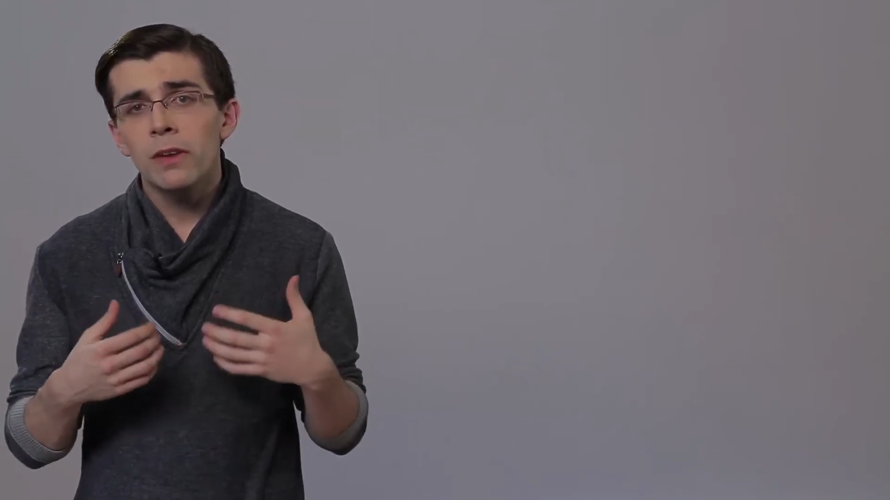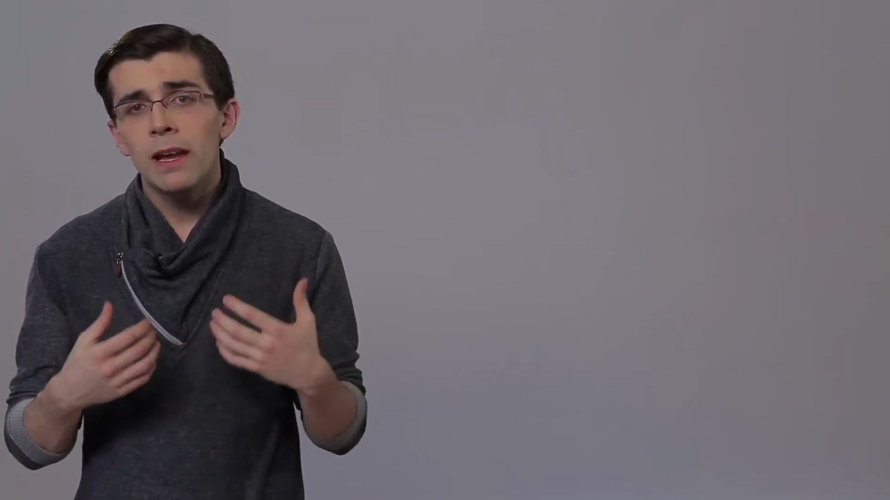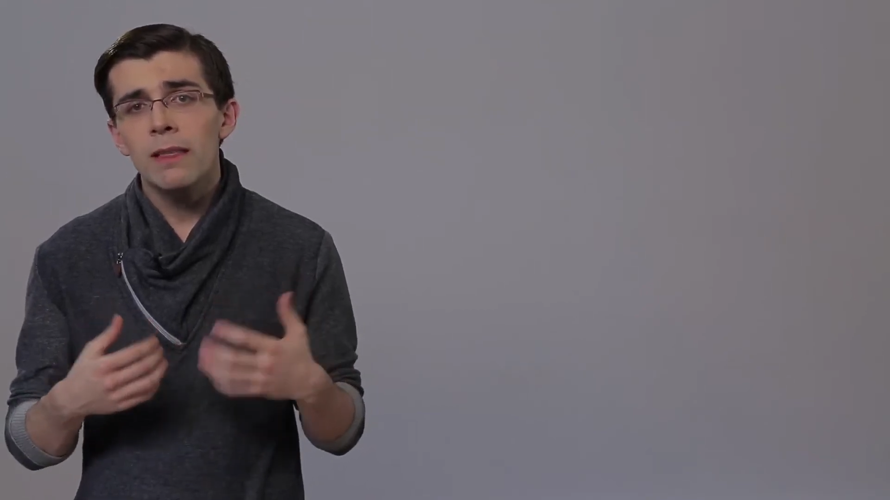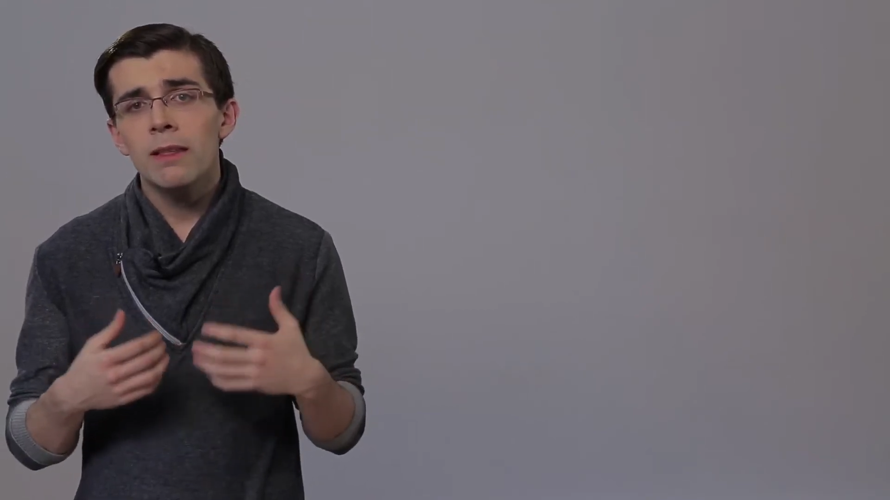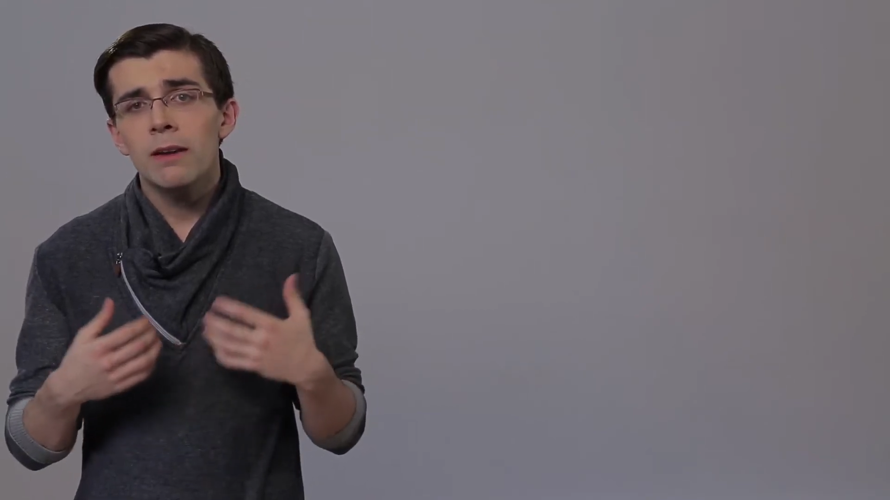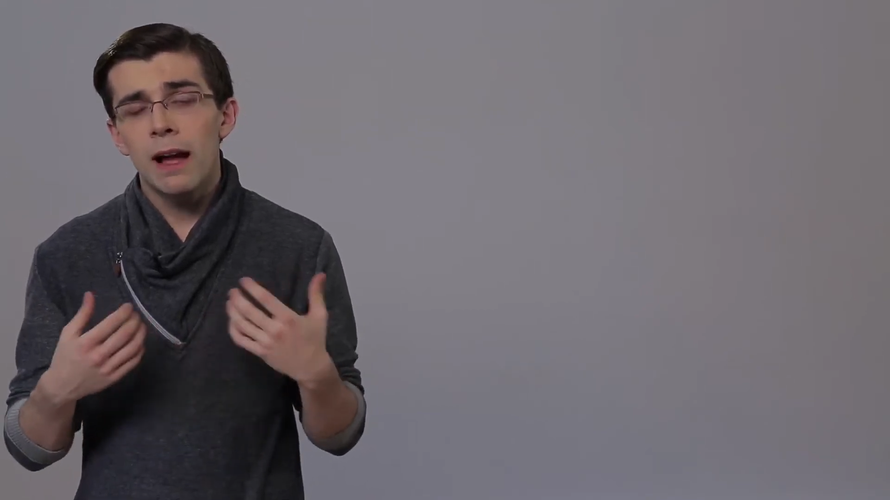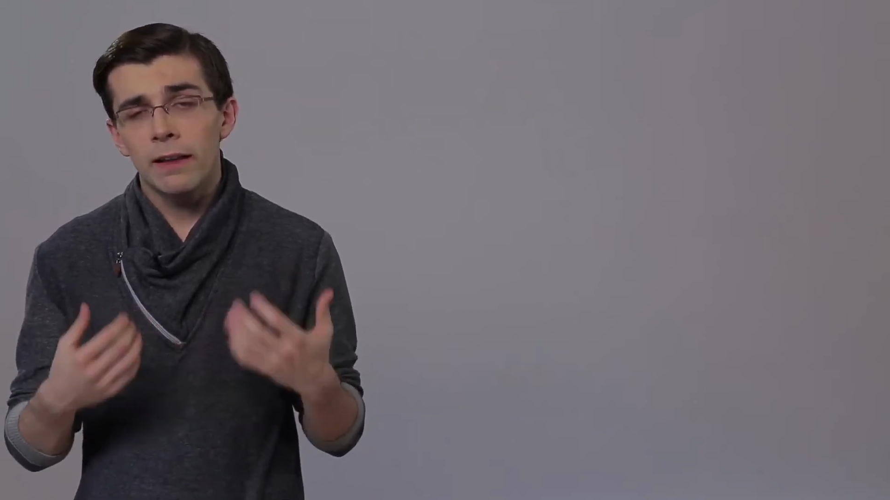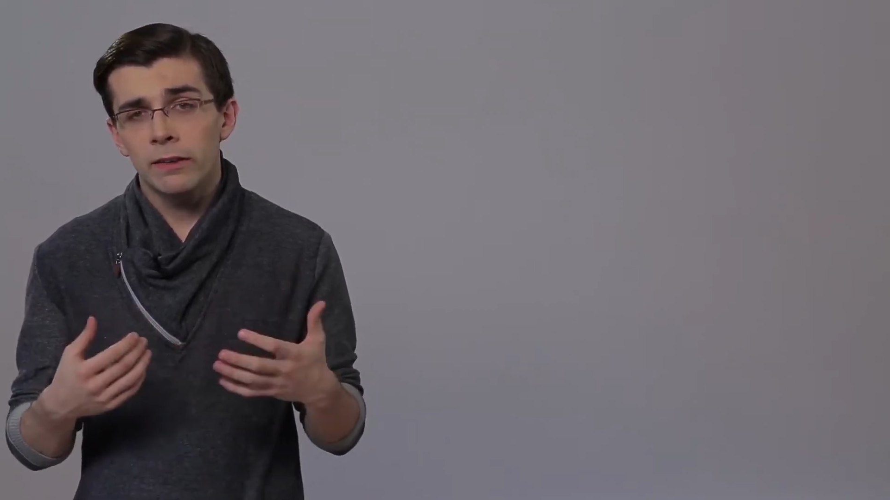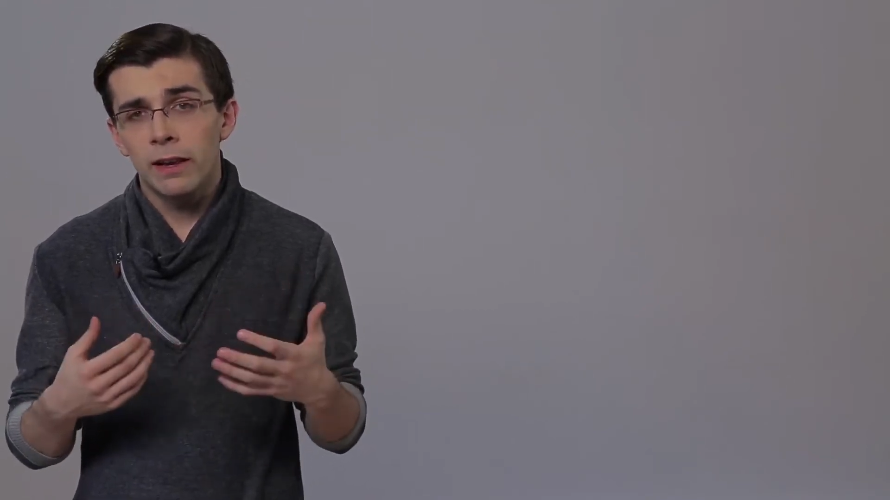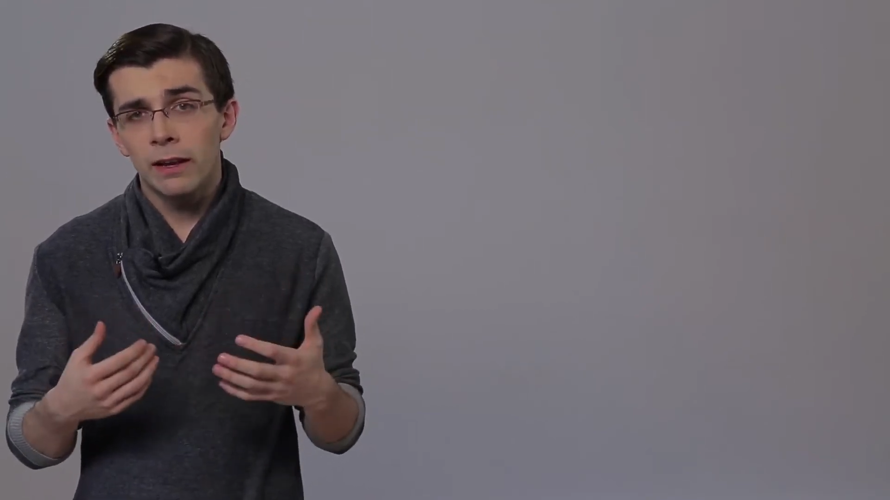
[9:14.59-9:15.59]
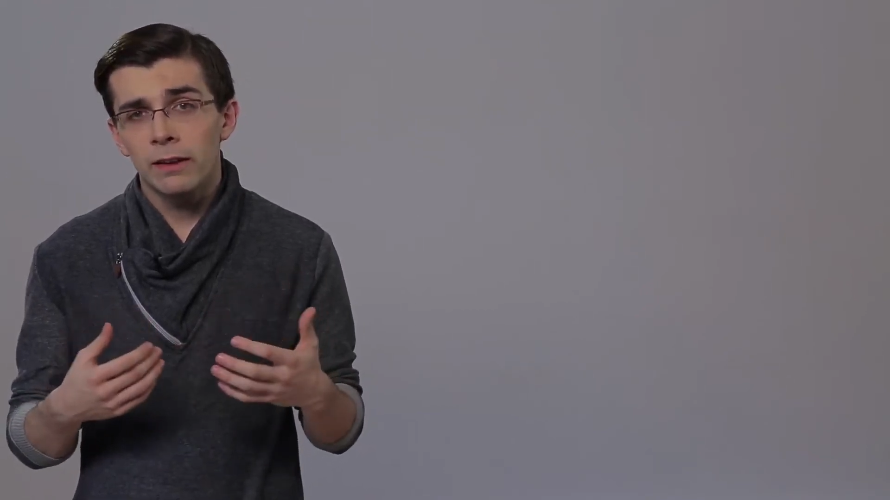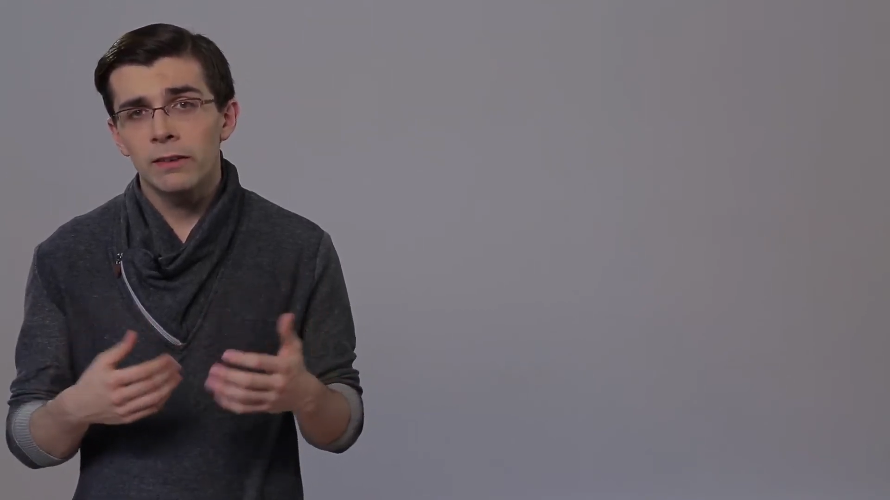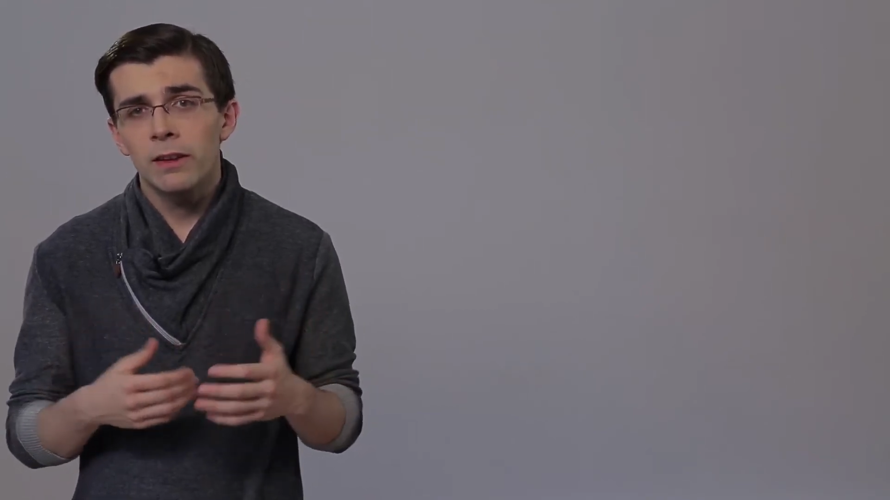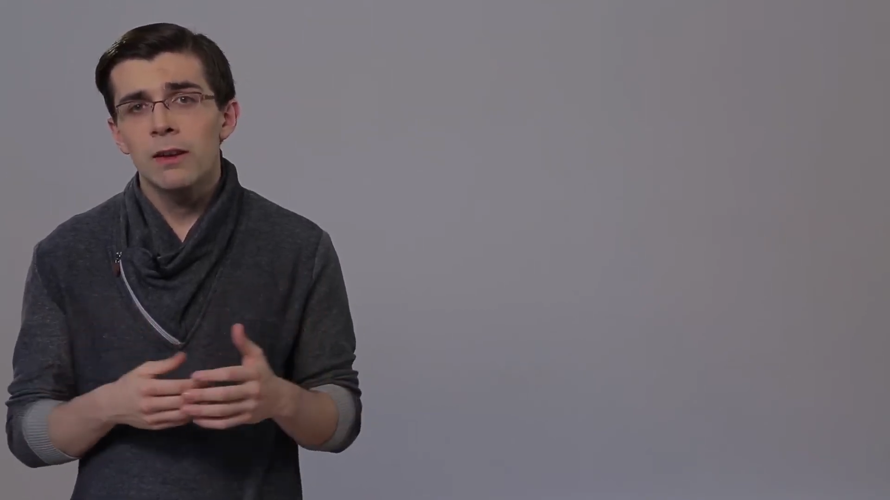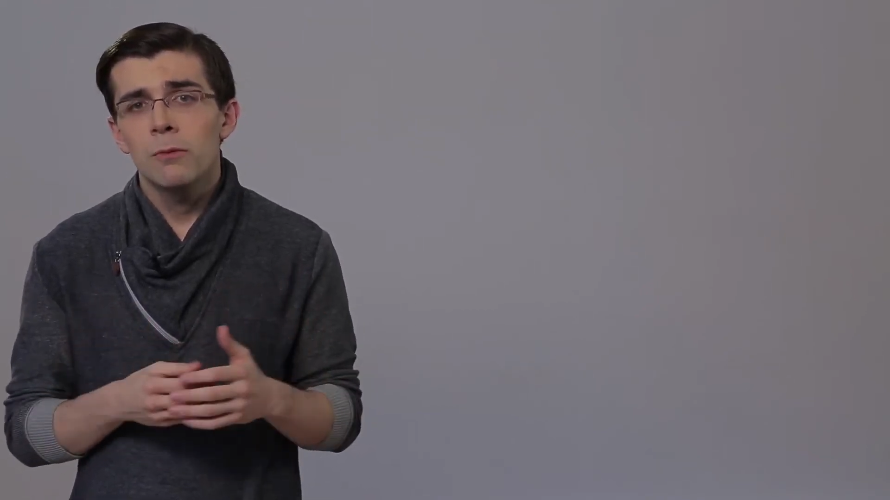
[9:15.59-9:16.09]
in their essays,